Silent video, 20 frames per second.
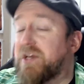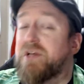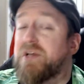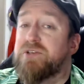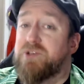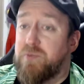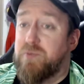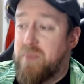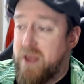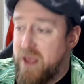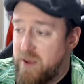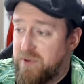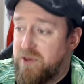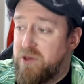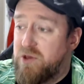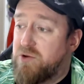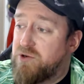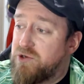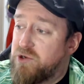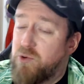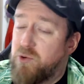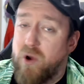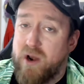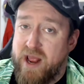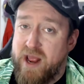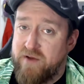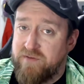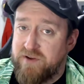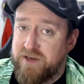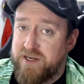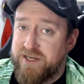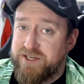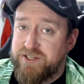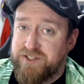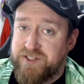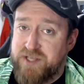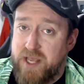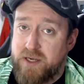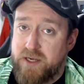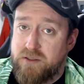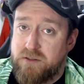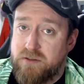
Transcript: so maybe you do want to have a ninja cycle.